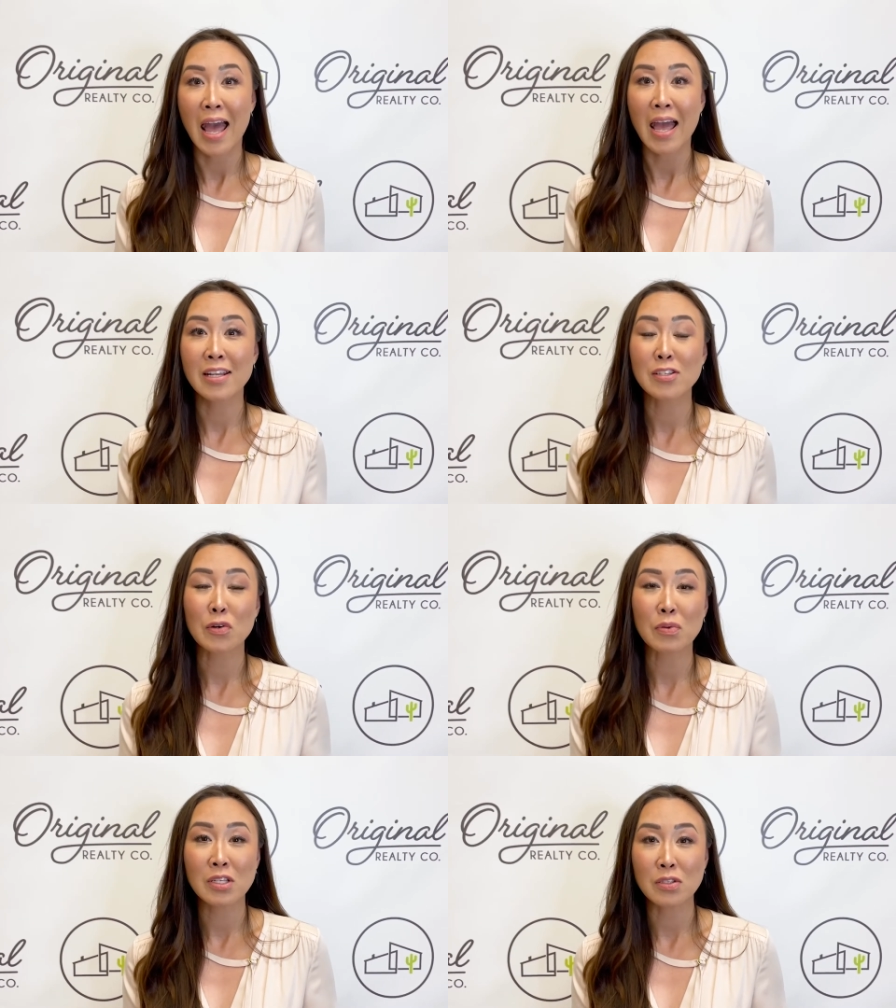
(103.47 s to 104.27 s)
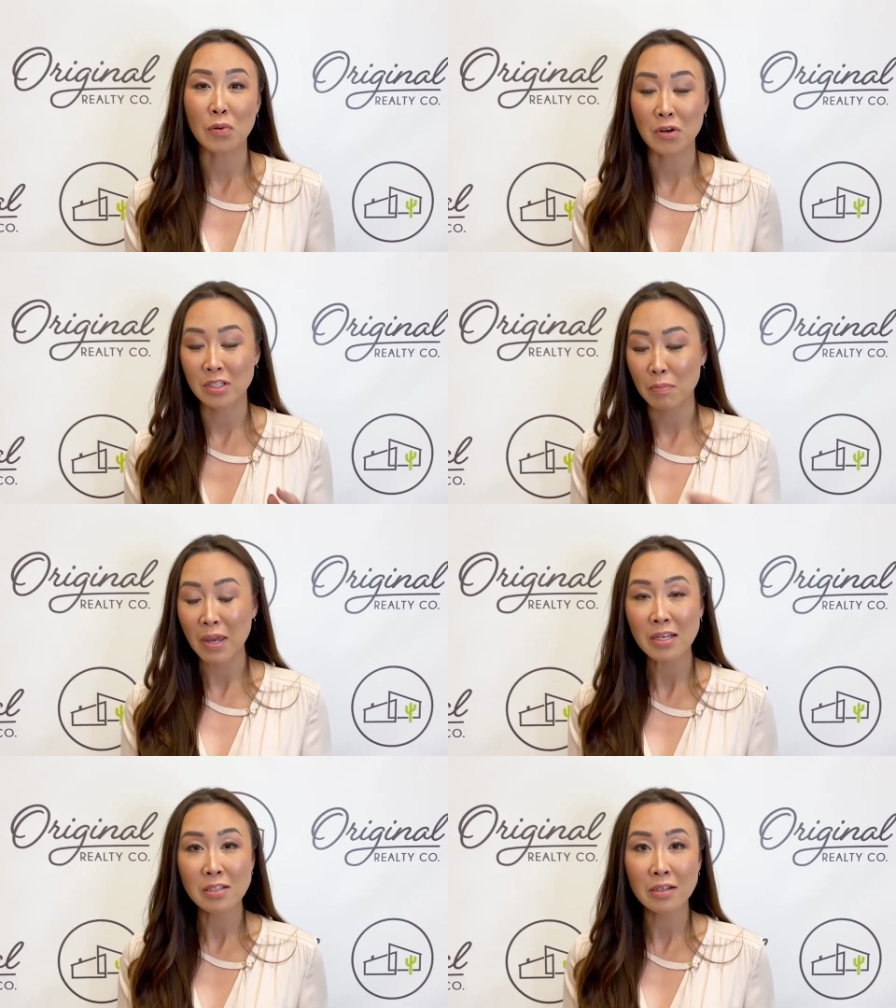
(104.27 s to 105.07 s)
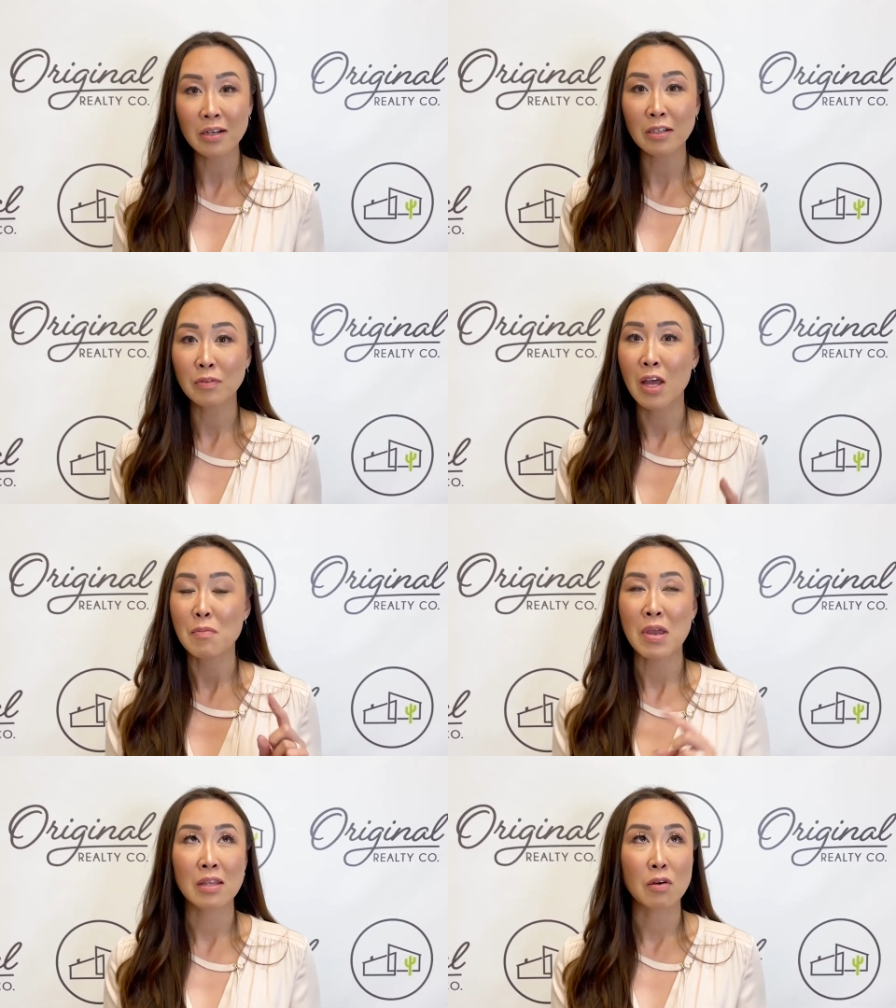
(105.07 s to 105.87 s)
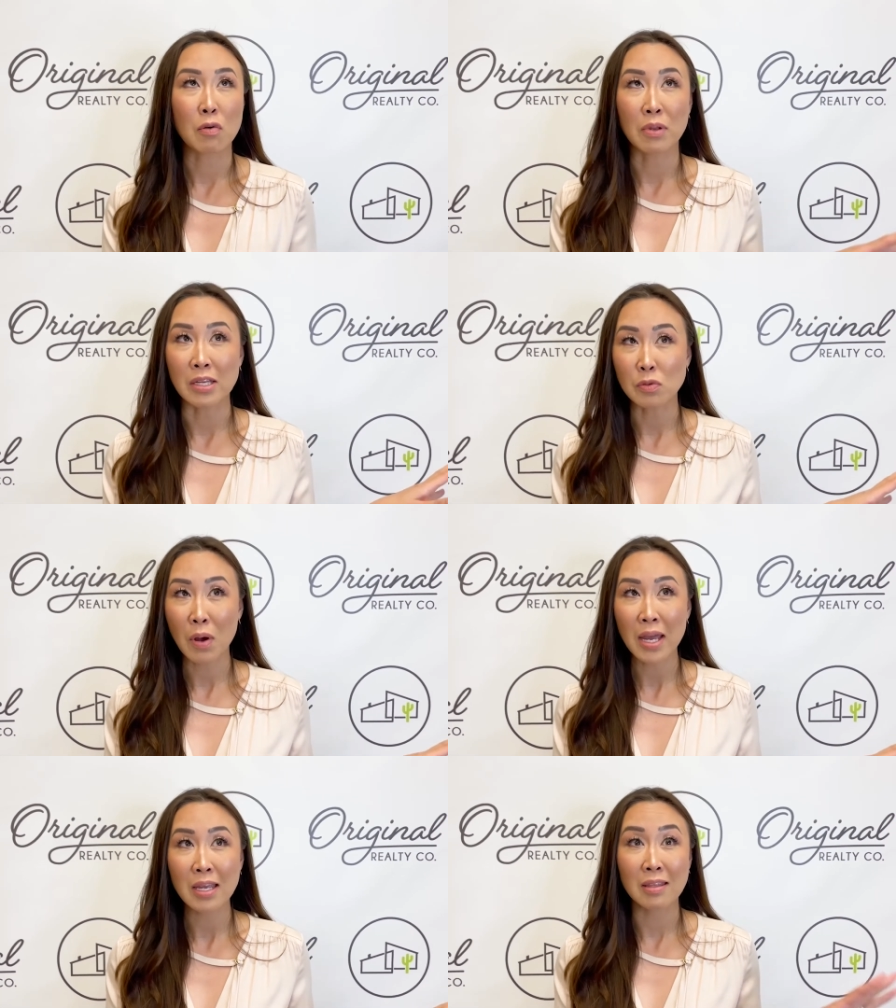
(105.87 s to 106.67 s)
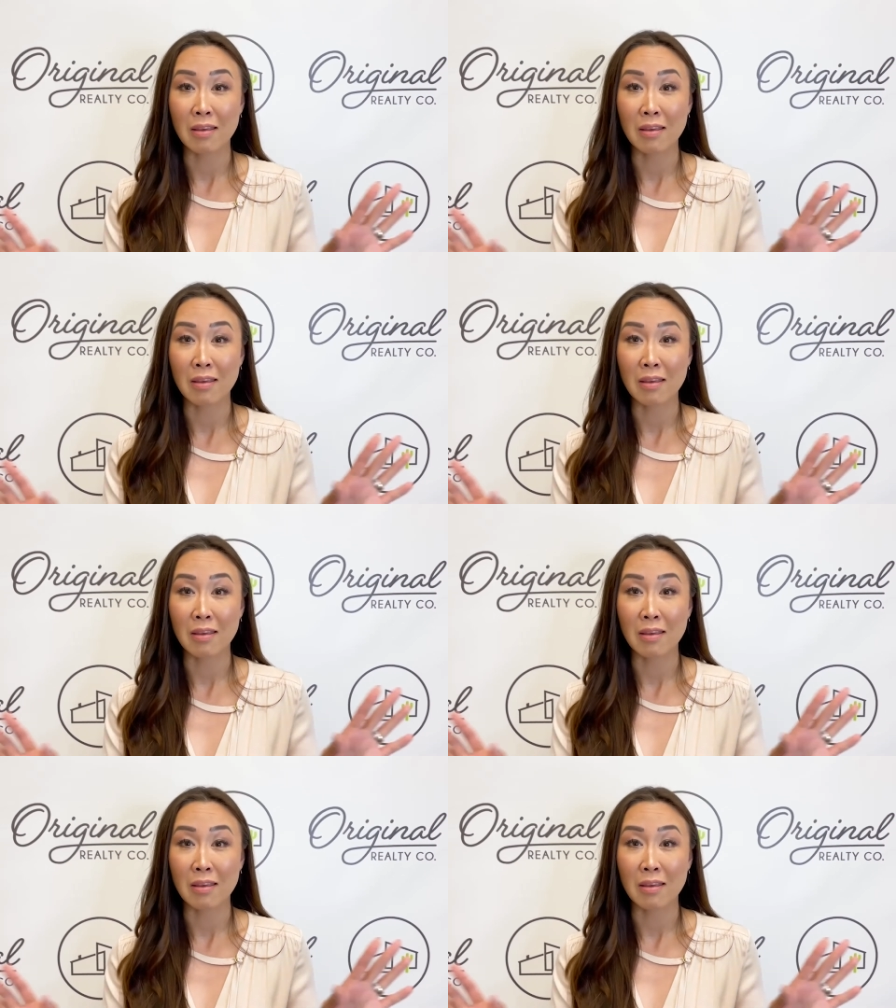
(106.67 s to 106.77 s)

And so we sourced a painter, painted the whole place white.